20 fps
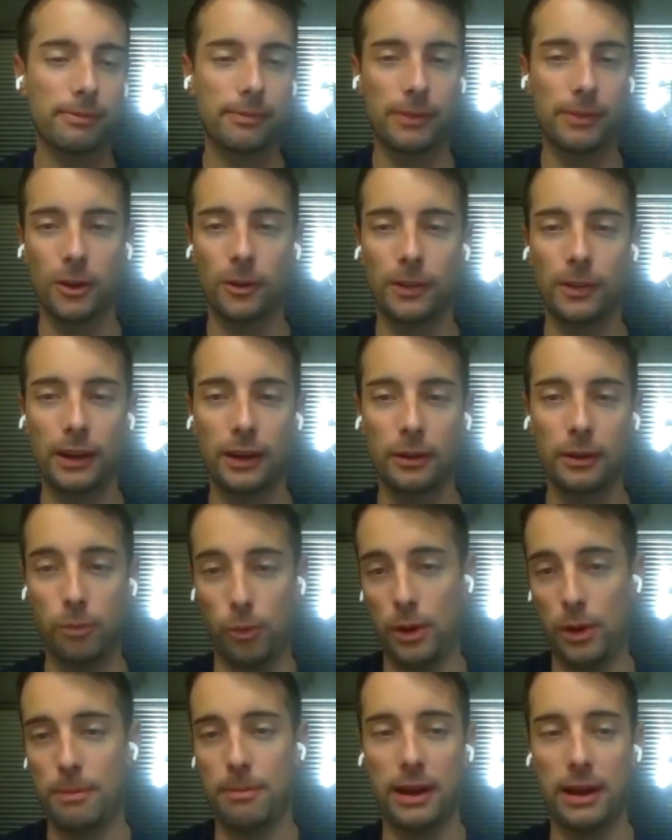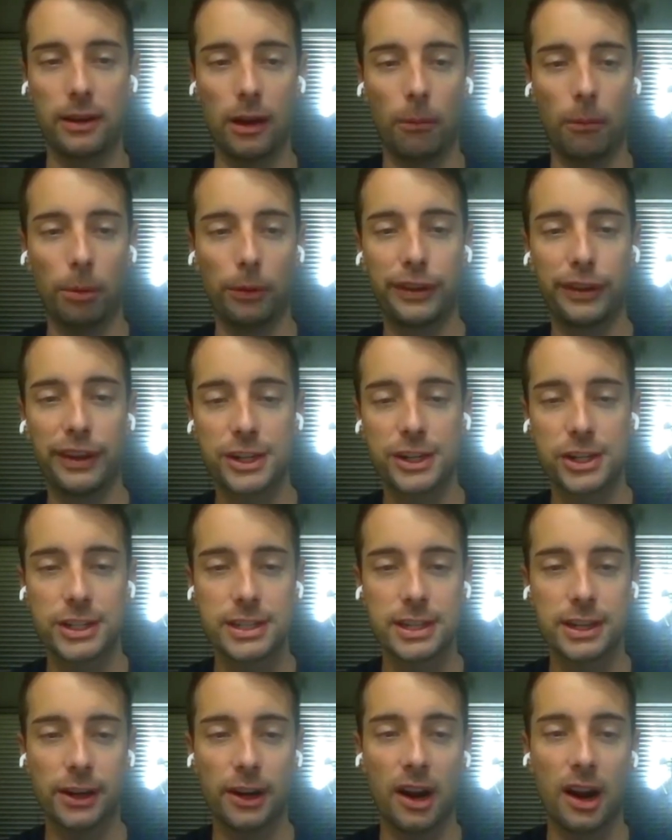they could win by double digits
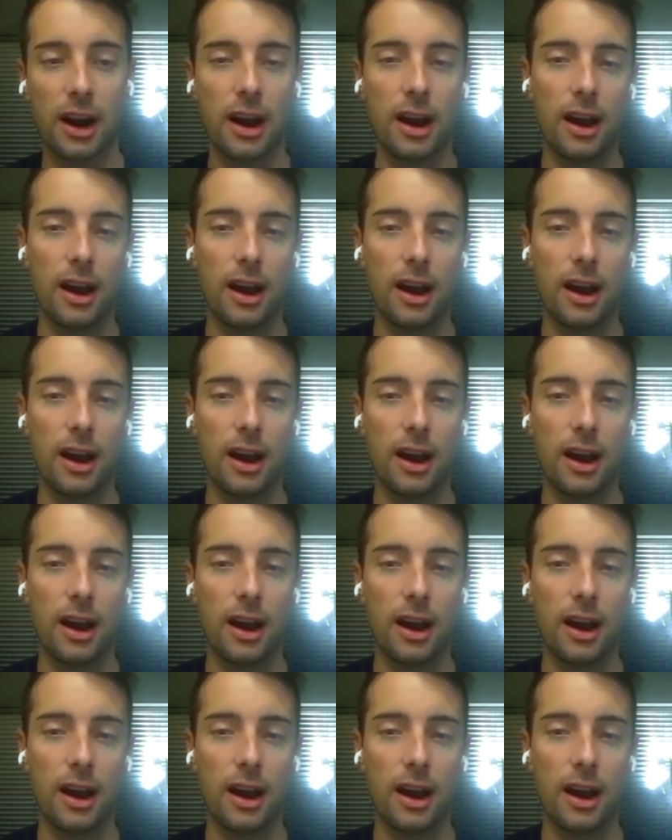here.